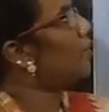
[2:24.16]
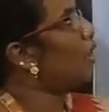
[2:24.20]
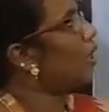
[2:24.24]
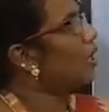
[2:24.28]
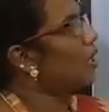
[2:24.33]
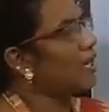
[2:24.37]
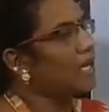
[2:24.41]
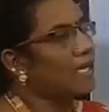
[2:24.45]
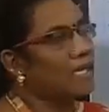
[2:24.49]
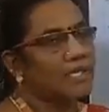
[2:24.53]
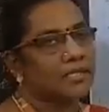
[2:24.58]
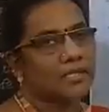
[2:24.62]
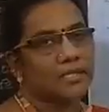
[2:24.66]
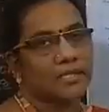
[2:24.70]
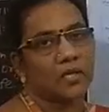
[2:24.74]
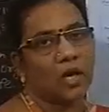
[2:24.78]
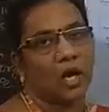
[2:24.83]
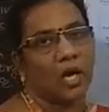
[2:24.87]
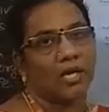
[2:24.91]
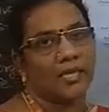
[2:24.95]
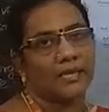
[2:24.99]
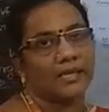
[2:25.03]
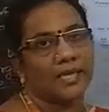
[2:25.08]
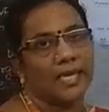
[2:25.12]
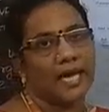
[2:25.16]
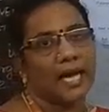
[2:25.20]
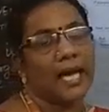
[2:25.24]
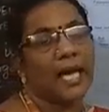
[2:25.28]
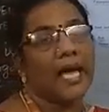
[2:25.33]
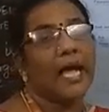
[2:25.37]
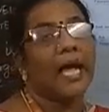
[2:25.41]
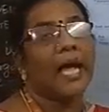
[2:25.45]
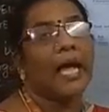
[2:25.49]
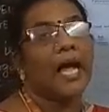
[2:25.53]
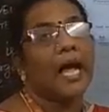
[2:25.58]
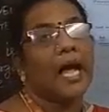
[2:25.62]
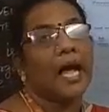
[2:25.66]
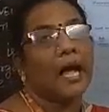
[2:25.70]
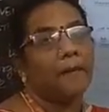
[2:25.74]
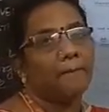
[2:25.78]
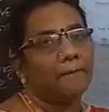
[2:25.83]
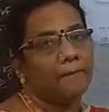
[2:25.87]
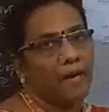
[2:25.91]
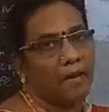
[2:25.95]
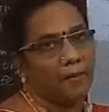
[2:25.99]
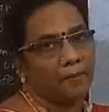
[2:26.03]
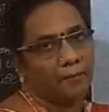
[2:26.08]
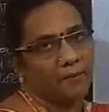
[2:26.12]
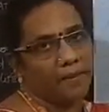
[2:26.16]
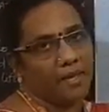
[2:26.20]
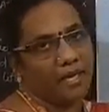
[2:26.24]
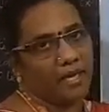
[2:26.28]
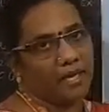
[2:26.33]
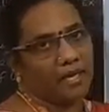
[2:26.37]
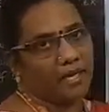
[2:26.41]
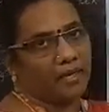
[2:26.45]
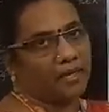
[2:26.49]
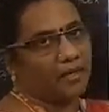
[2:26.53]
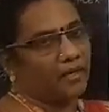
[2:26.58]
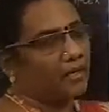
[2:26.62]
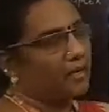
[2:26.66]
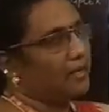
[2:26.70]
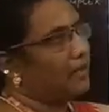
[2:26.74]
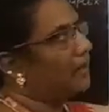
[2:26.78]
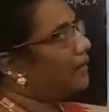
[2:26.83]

body is called the mummy.